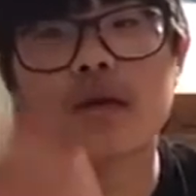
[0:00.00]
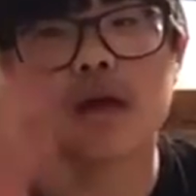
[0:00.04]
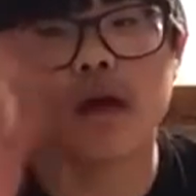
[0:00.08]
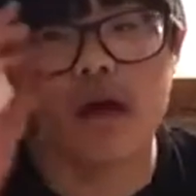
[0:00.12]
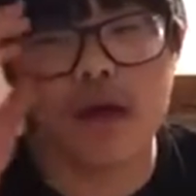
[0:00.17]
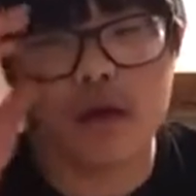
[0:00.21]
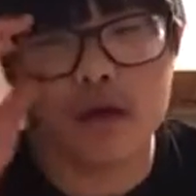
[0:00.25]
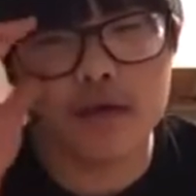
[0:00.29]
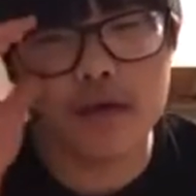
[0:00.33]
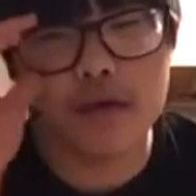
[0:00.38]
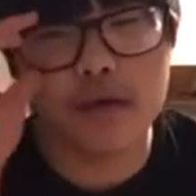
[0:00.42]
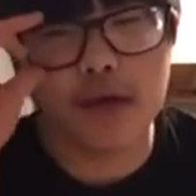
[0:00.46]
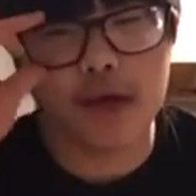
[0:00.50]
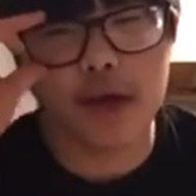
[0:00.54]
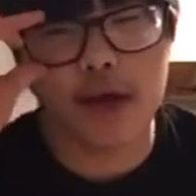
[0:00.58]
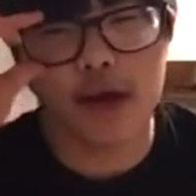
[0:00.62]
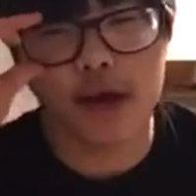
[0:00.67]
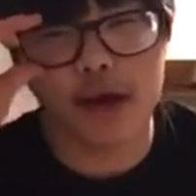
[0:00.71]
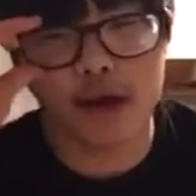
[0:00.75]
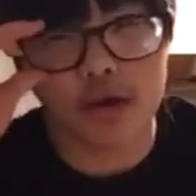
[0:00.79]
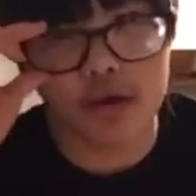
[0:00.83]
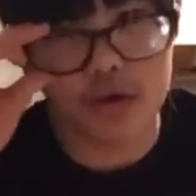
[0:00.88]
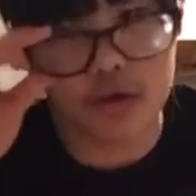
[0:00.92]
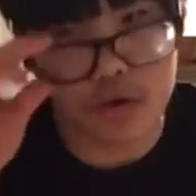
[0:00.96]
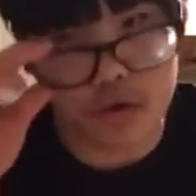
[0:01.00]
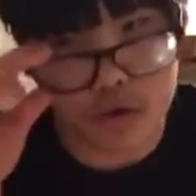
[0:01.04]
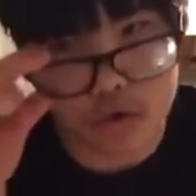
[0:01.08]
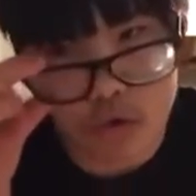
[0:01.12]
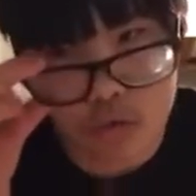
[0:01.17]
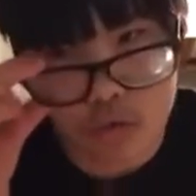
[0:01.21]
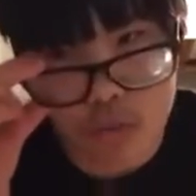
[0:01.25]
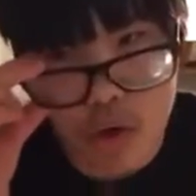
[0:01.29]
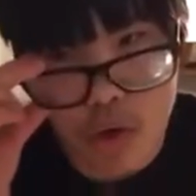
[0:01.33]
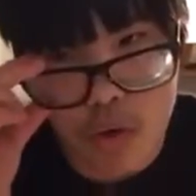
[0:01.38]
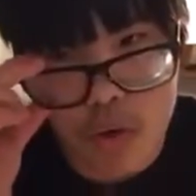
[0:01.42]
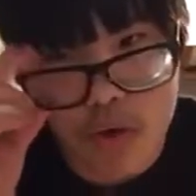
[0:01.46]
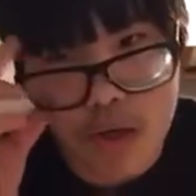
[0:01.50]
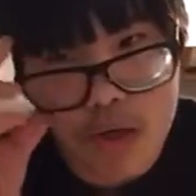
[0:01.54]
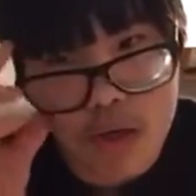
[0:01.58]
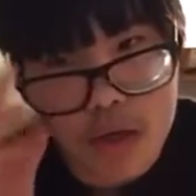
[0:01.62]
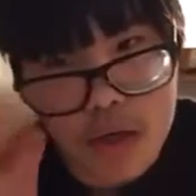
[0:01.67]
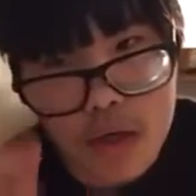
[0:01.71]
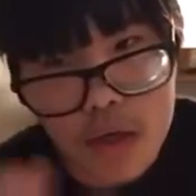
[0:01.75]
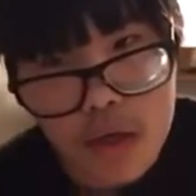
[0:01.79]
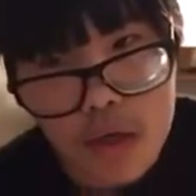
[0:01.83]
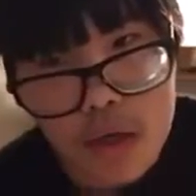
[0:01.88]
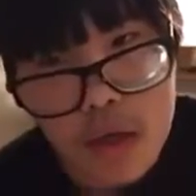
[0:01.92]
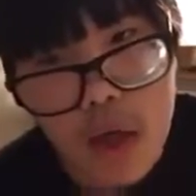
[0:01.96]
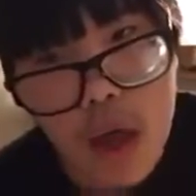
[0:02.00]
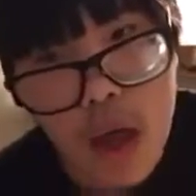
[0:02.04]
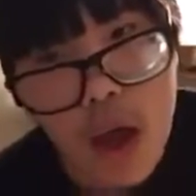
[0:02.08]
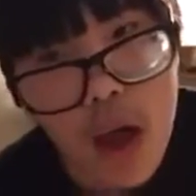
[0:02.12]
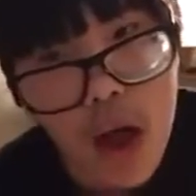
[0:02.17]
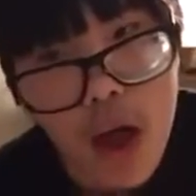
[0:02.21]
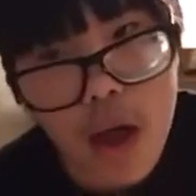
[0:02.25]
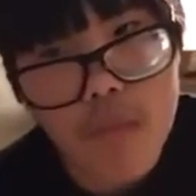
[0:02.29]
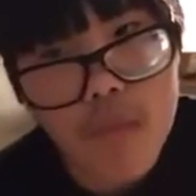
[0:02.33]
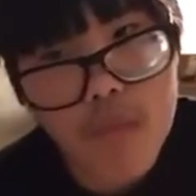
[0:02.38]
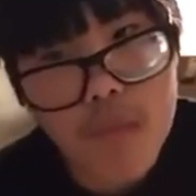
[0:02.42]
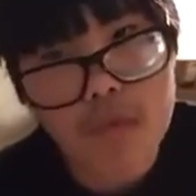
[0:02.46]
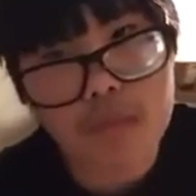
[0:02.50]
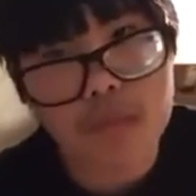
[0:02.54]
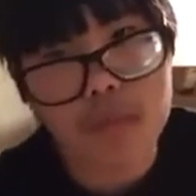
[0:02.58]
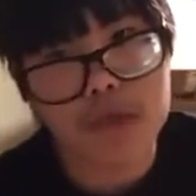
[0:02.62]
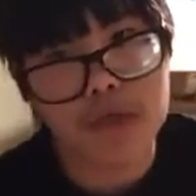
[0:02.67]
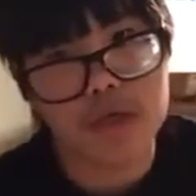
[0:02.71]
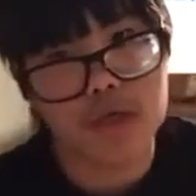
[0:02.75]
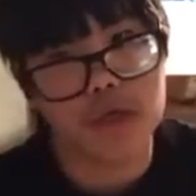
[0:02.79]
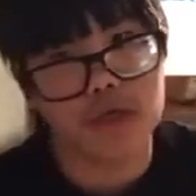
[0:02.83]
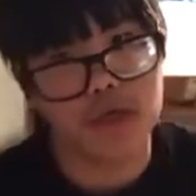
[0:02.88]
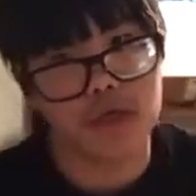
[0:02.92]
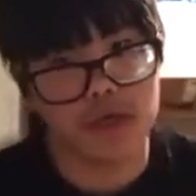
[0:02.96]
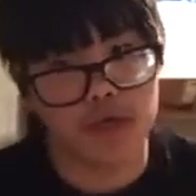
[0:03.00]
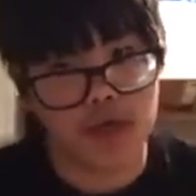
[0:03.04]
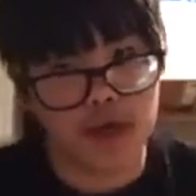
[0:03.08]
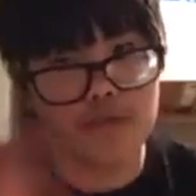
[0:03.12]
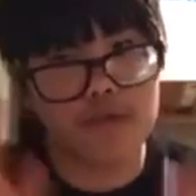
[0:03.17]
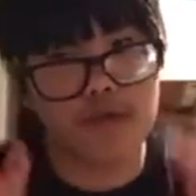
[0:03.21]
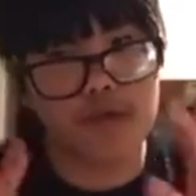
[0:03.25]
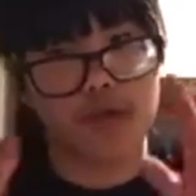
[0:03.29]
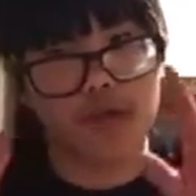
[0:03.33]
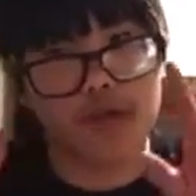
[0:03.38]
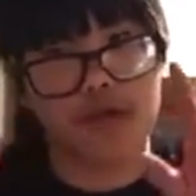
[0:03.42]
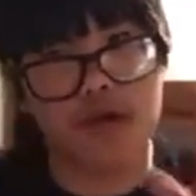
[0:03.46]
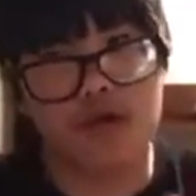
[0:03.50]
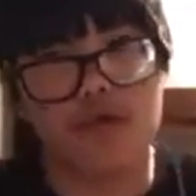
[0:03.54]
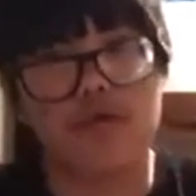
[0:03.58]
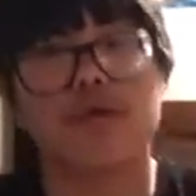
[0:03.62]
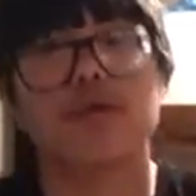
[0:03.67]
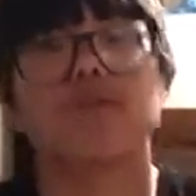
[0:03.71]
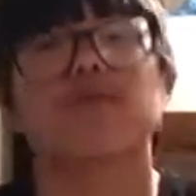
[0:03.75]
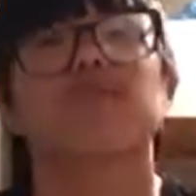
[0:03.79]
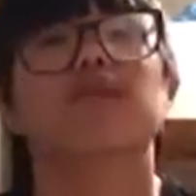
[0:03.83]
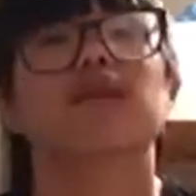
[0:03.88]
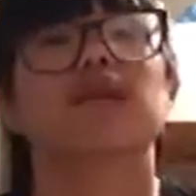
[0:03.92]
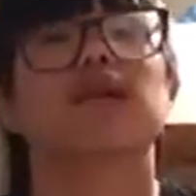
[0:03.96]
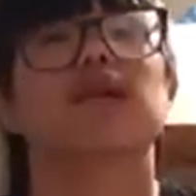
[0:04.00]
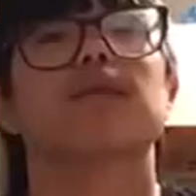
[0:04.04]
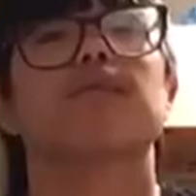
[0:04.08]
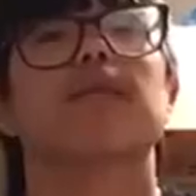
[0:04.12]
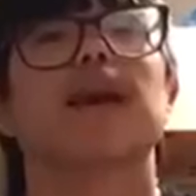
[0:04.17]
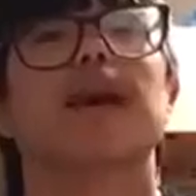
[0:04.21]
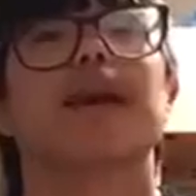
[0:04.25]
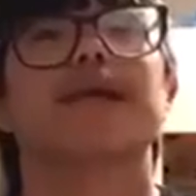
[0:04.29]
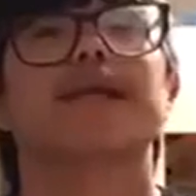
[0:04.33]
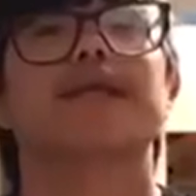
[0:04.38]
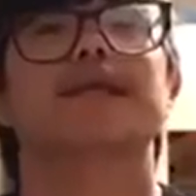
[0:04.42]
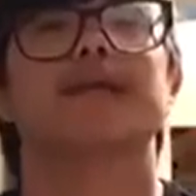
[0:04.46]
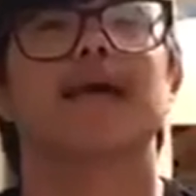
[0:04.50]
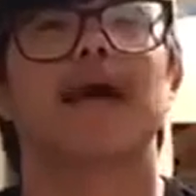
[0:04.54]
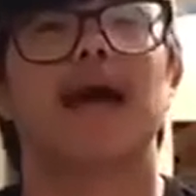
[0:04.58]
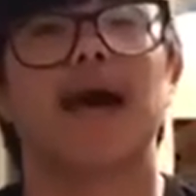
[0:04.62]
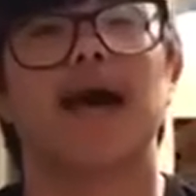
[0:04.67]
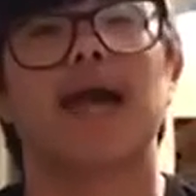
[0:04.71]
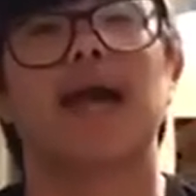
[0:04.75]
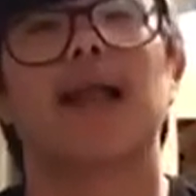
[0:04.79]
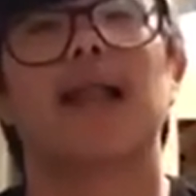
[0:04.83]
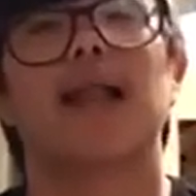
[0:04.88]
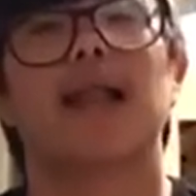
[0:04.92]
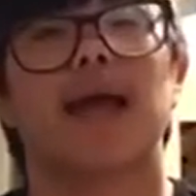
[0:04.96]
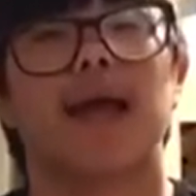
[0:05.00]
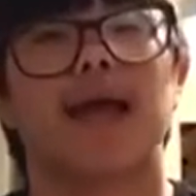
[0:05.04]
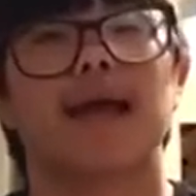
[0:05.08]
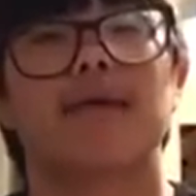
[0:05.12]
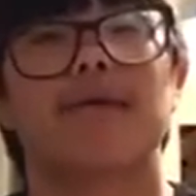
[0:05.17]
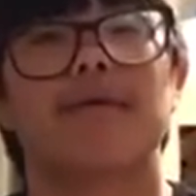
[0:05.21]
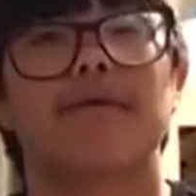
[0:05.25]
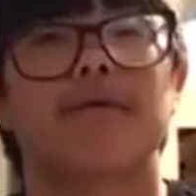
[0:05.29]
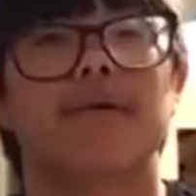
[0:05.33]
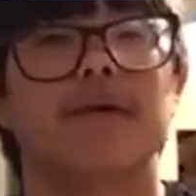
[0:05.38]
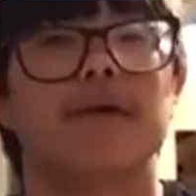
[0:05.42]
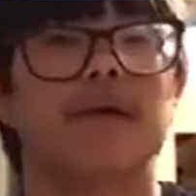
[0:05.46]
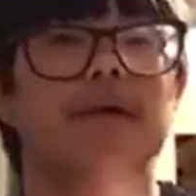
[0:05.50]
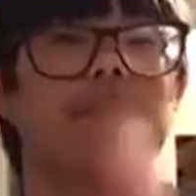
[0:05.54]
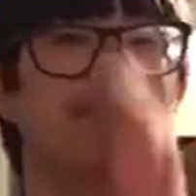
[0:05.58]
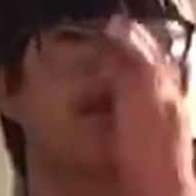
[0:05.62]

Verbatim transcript: I don't care who wrote it, I'm only never gonna read a book in my entire life.